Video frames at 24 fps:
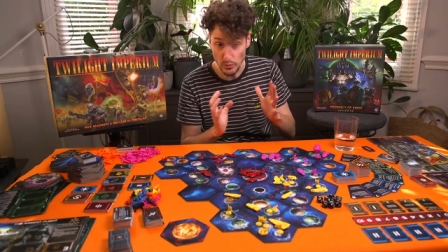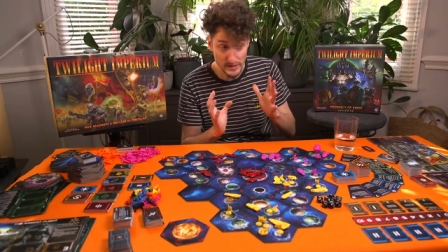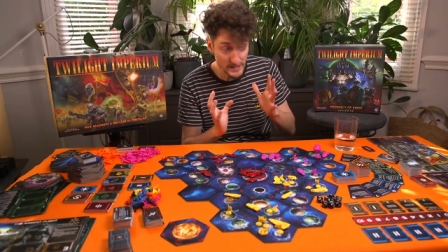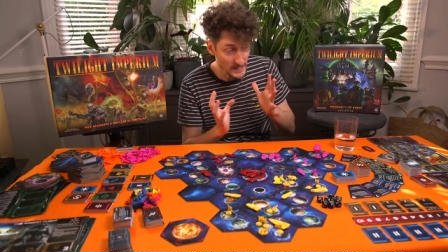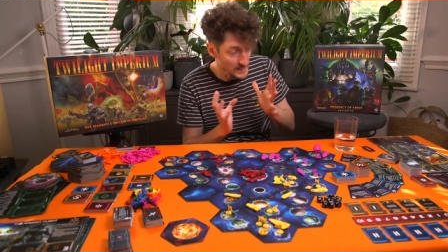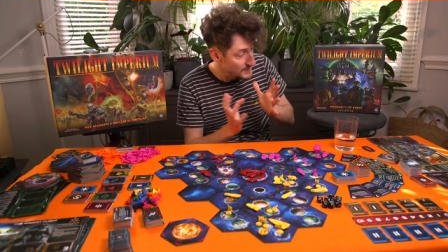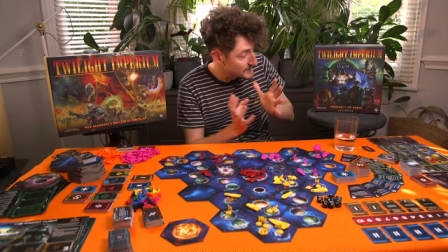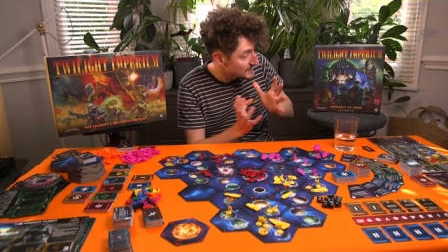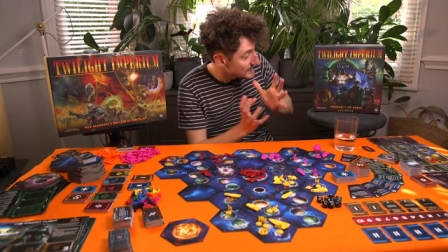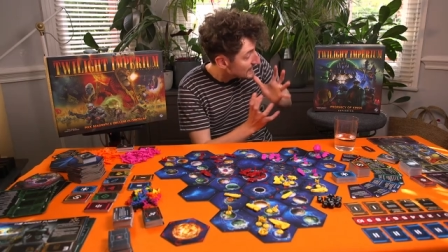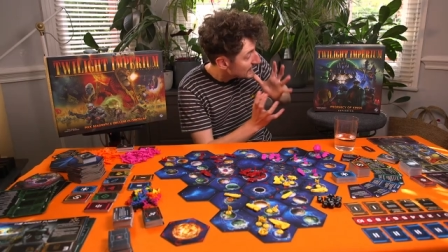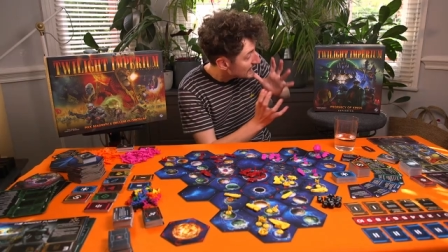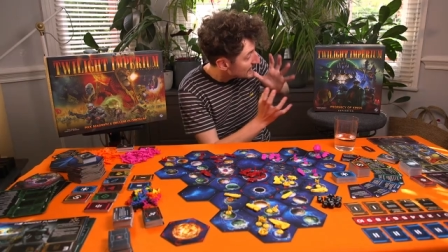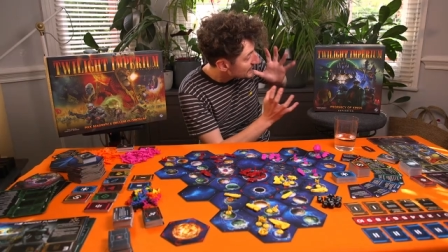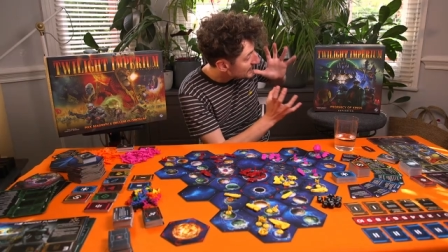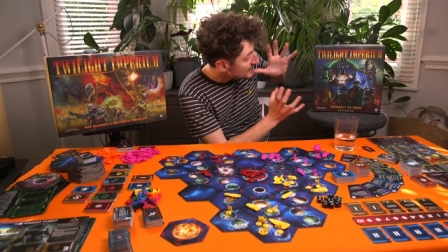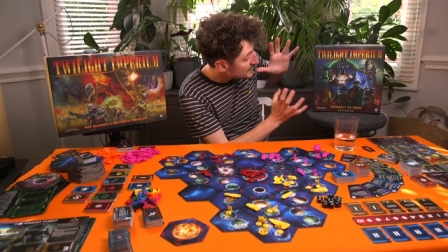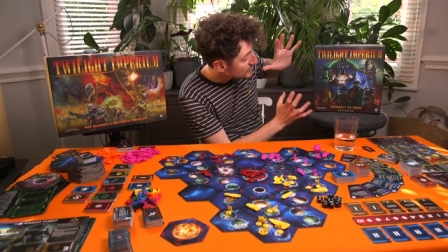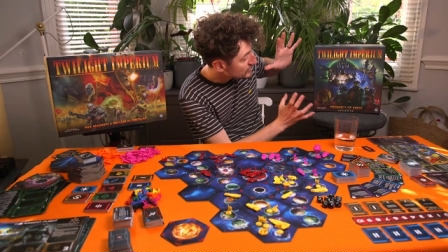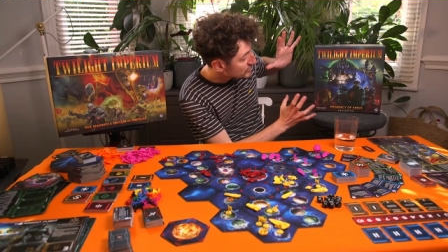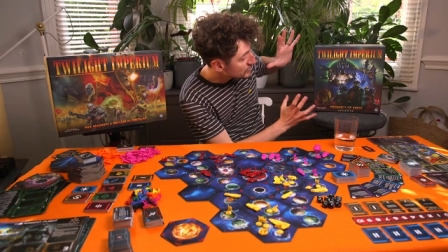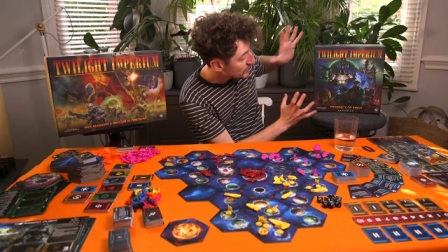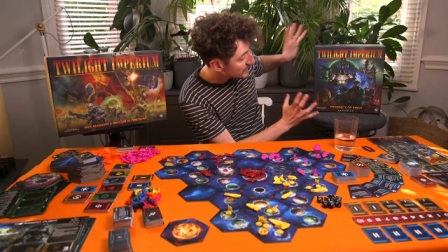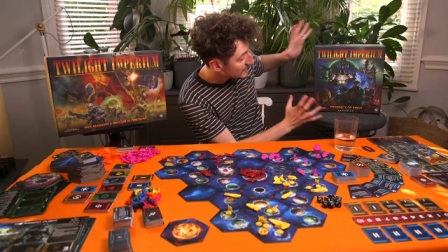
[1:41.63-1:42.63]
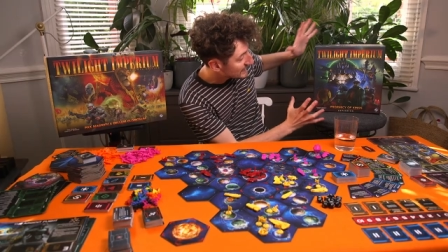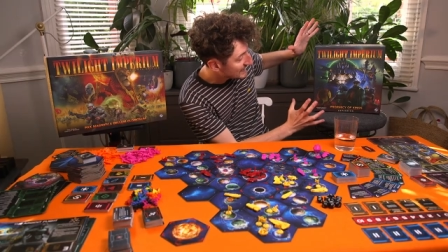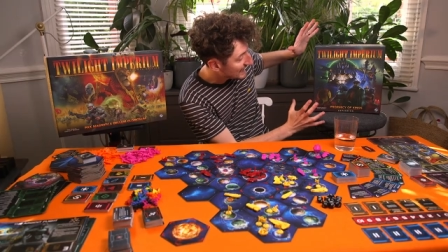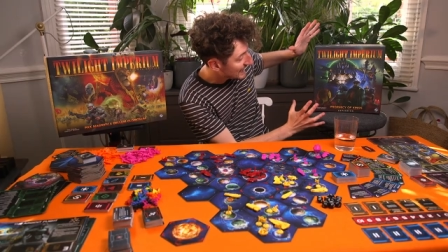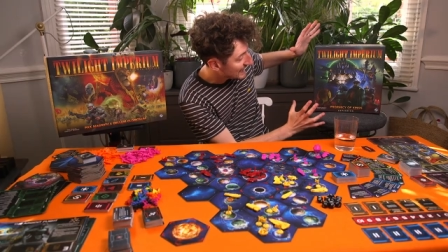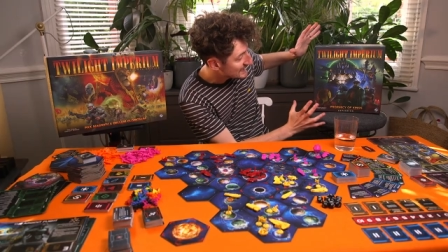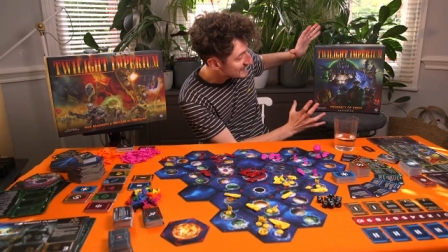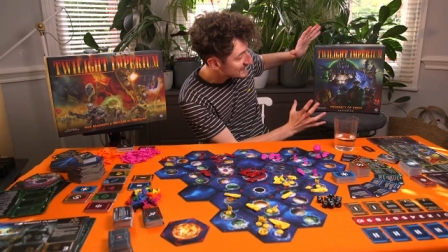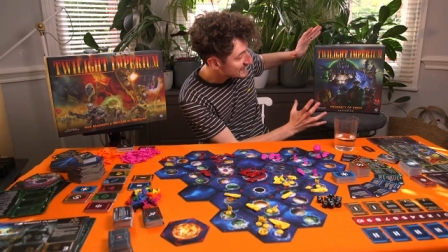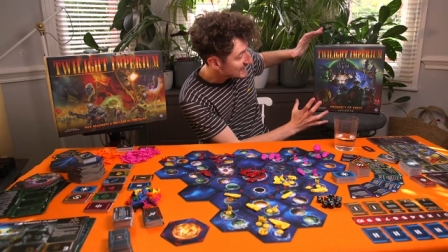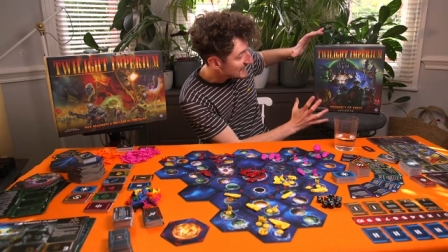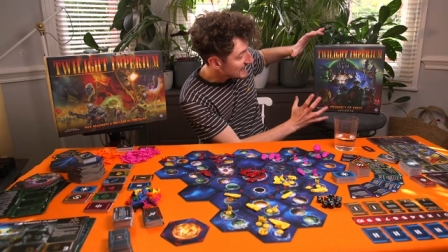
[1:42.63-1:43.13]
does this
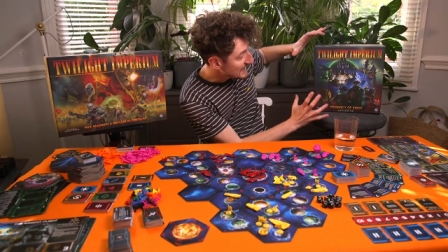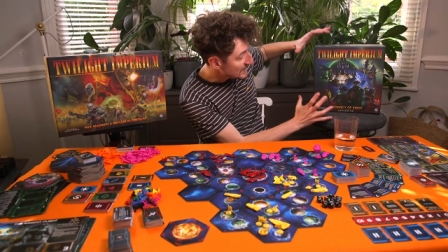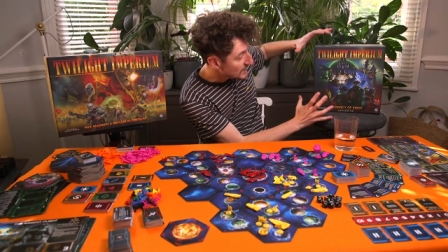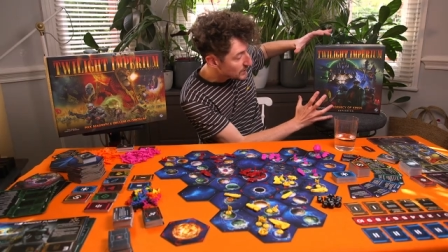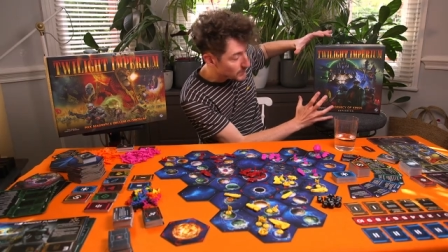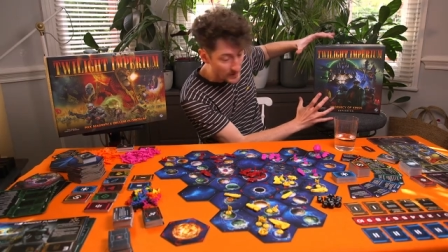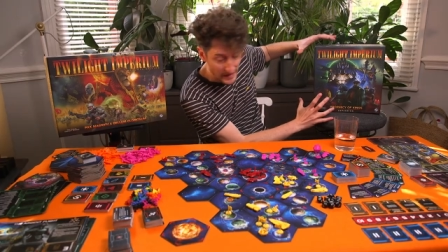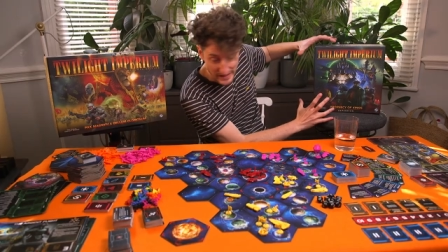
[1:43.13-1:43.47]
gigantic new